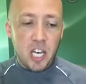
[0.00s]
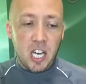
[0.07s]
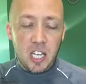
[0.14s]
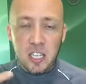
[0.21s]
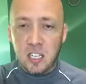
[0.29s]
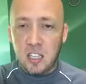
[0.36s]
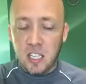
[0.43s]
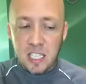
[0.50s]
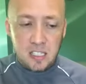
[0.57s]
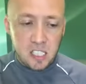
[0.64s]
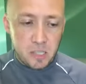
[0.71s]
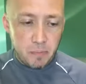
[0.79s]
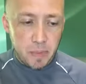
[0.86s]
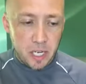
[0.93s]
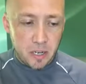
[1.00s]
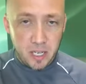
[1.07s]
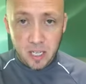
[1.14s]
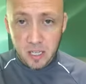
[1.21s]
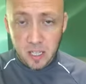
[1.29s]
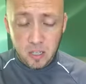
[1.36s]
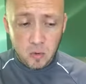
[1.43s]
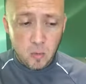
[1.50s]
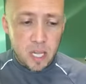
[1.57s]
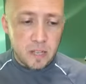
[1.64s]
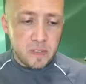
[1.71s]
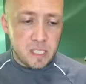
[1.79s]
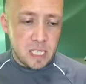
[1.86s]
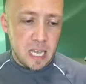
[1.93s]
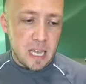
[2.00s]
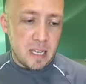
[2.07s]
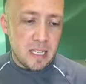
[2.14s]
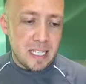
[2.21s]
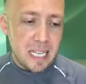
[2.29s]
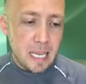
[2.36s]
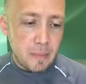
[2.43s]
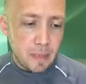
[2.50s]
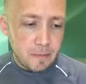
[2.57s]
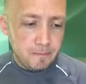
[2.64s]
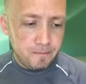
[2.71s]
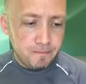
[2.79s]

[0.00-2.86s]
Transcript: unclean spirit, another way of saying a demon